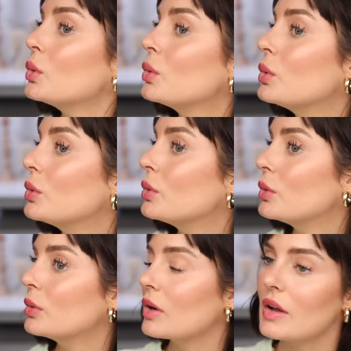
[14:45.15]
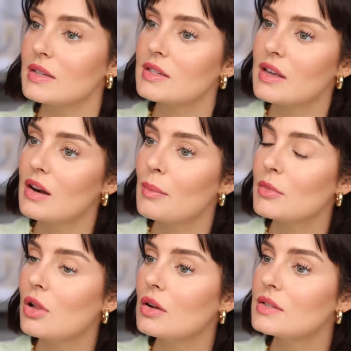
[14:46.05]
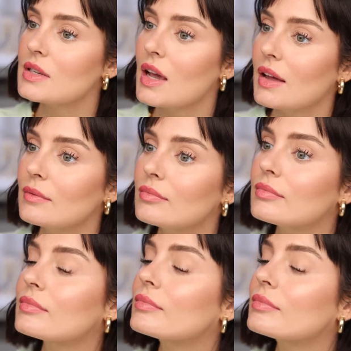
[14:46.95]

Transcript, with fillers: Ooh, okay, skin up close again.